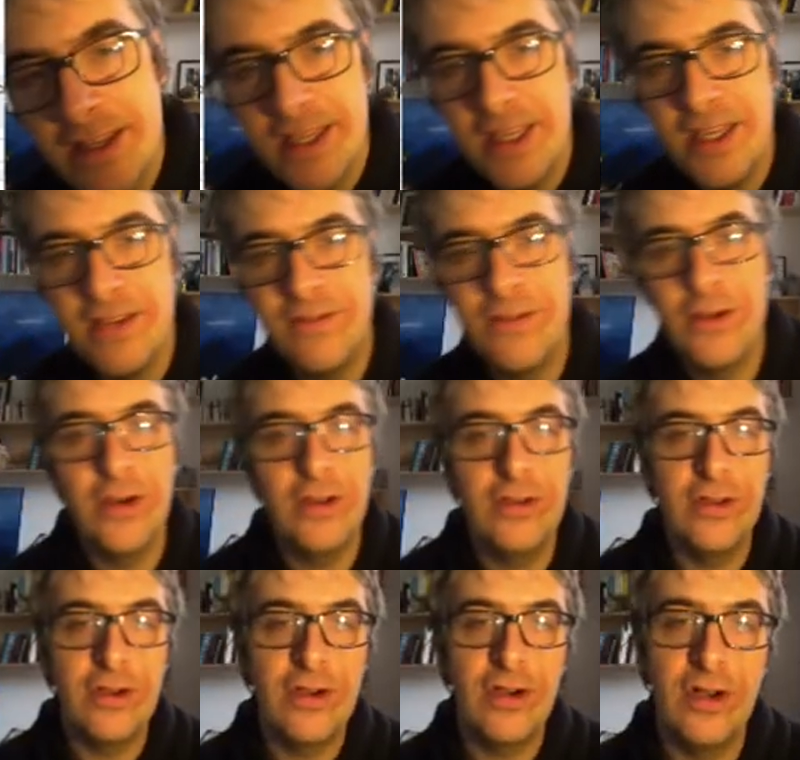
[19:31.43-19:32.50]
if
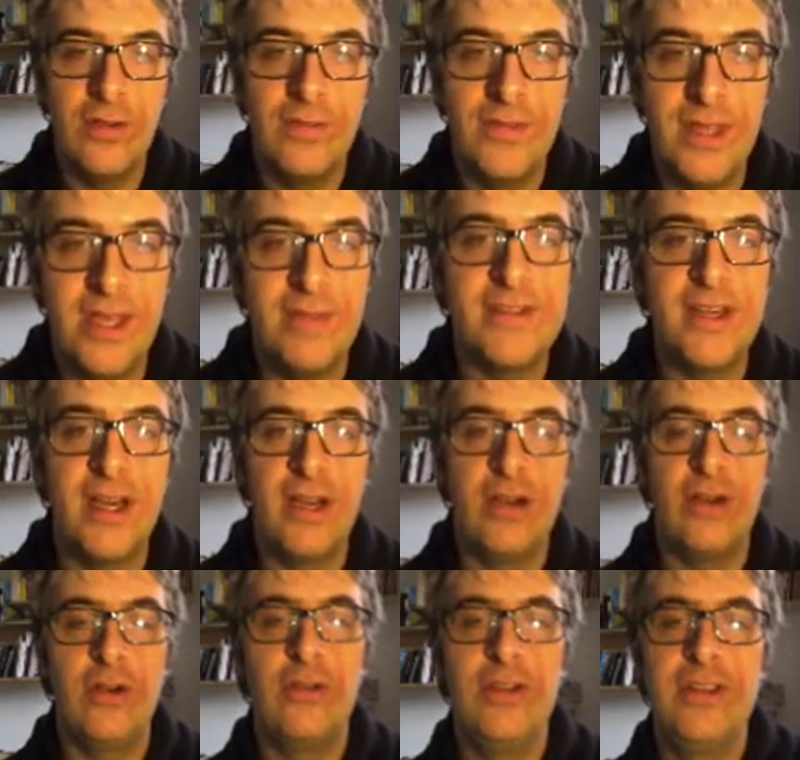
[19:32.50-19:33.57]
the column names are
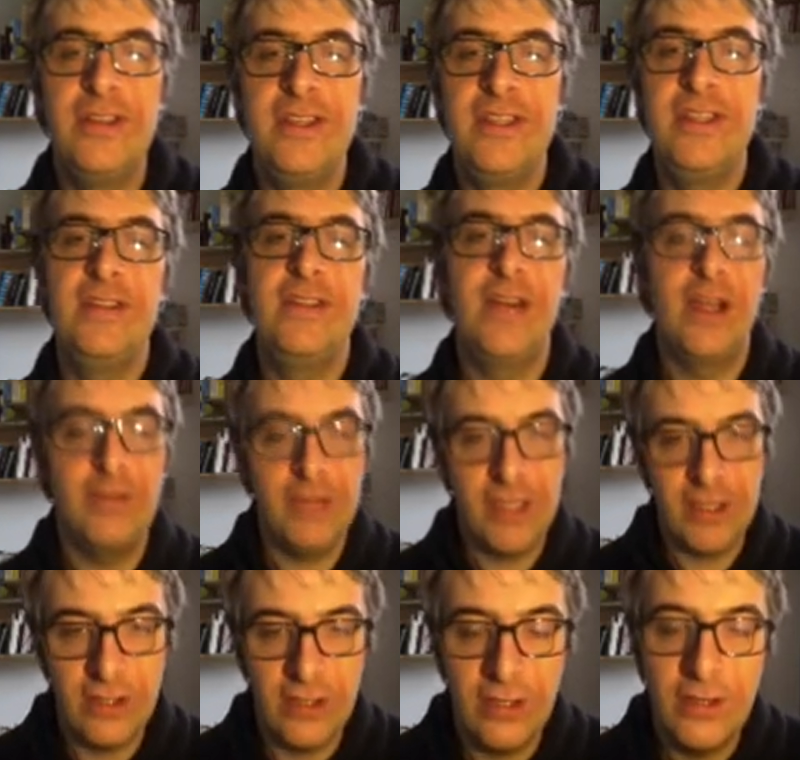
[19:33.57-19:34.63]
already Darwin
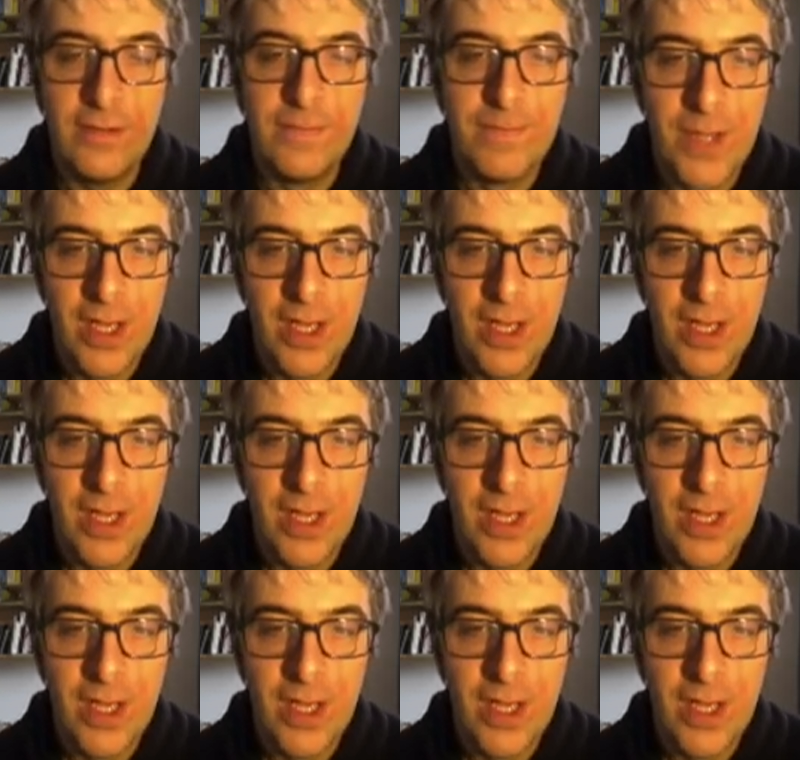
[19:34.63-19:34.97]
Core.